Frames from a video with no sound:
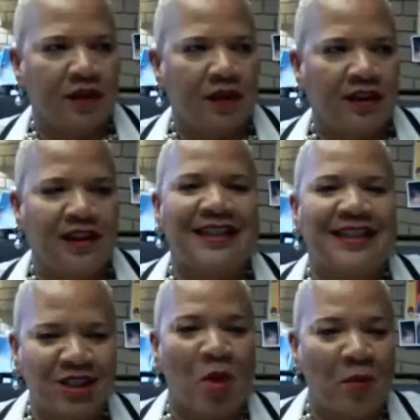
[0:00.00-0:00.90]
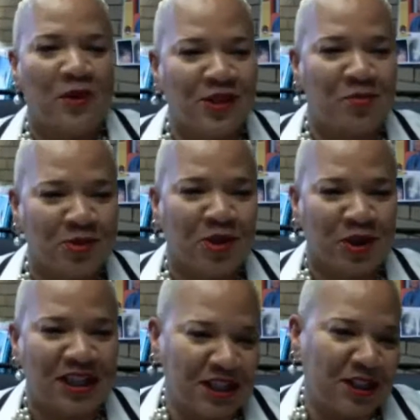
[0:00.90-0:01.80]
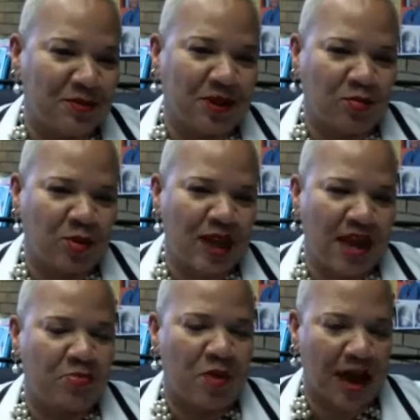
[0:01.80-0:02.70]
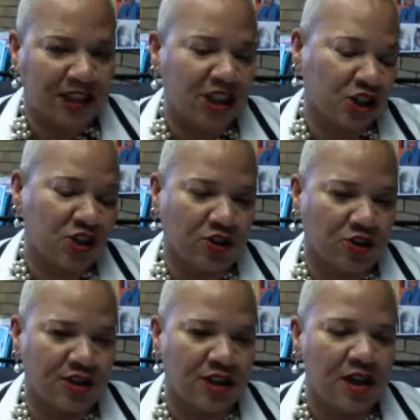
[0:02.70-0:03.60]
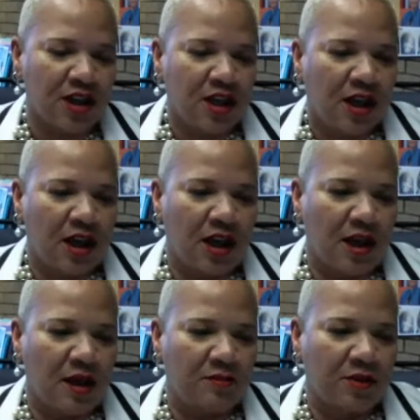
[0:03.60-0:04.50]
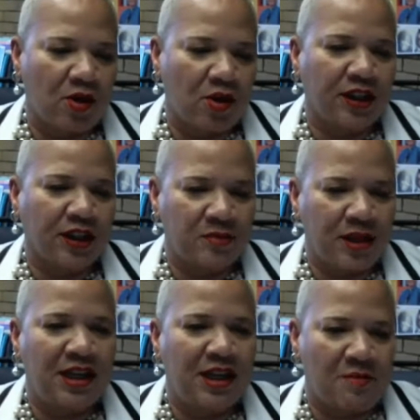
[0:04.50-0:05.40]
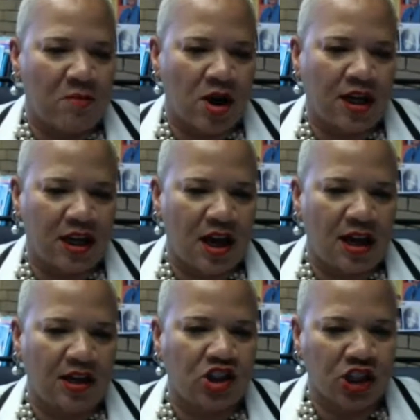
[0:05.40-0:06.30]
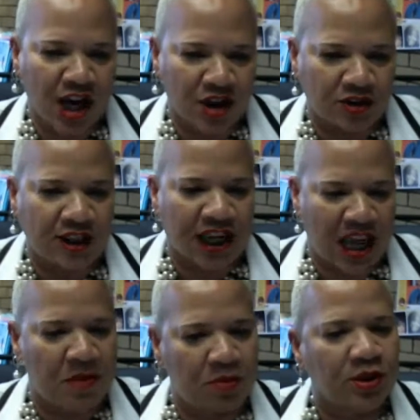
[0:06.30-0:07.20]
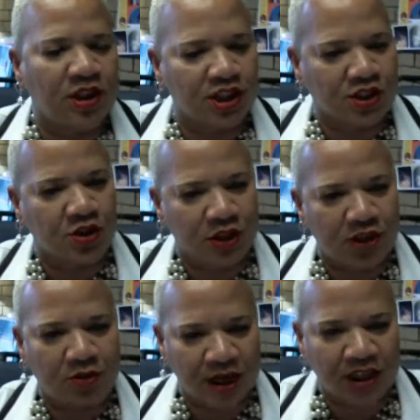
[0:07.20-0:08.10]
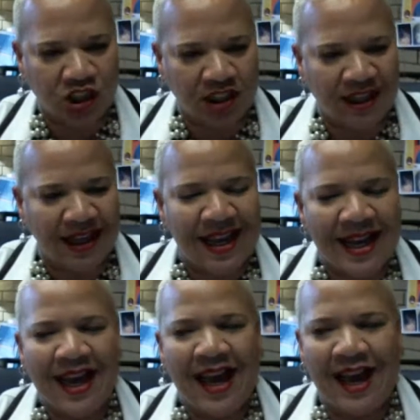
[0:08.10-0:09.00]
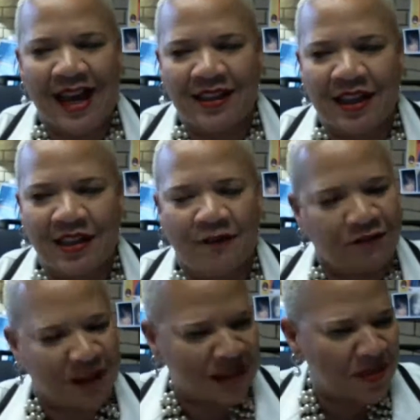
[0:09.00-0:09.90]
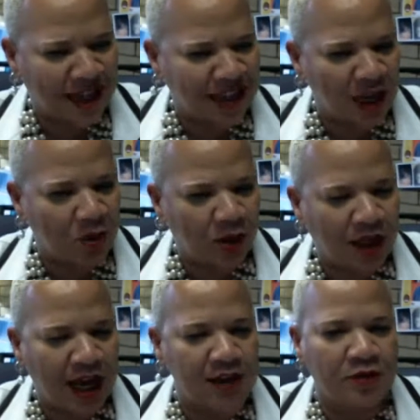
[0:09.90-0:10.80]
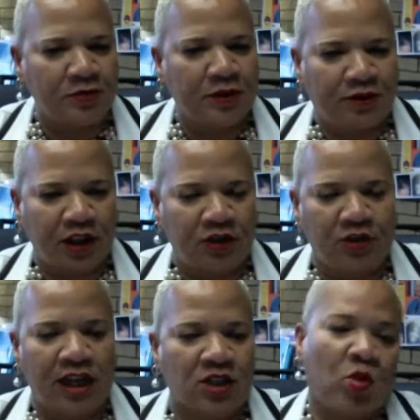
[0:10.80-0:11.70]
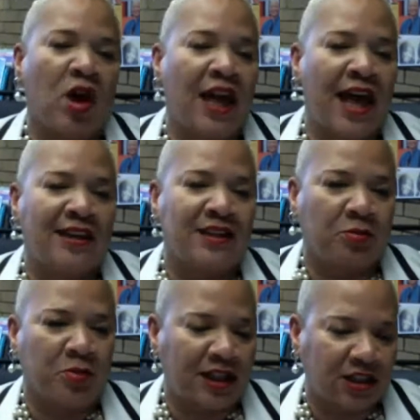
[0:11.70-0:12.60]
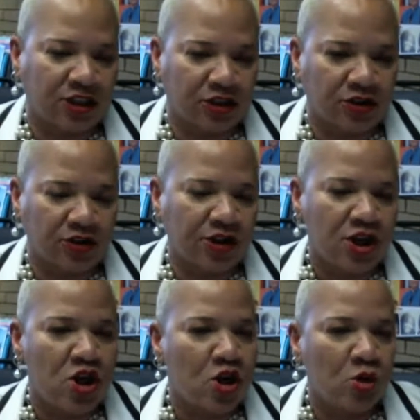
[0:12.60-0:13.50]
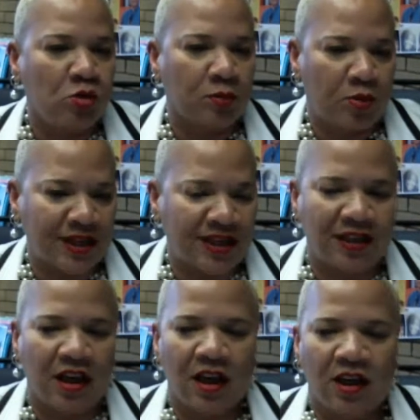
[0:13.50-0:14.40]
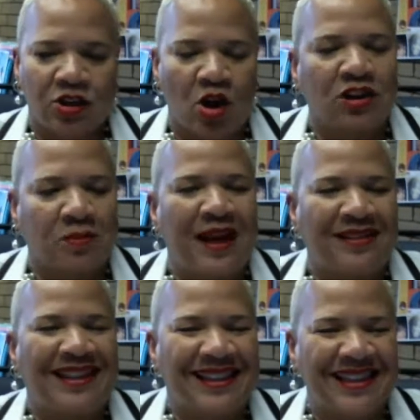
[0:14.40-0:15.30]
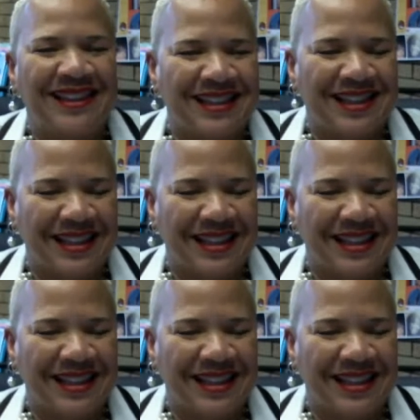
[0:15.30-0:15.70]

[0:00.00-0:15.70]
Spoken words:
this is what principals are dealing with. We had practitioners on the committee that Mark and I shared that came up with this 3rd iteration, and the feedback that we were getting from the field as well as the practitioners who were present talked about that this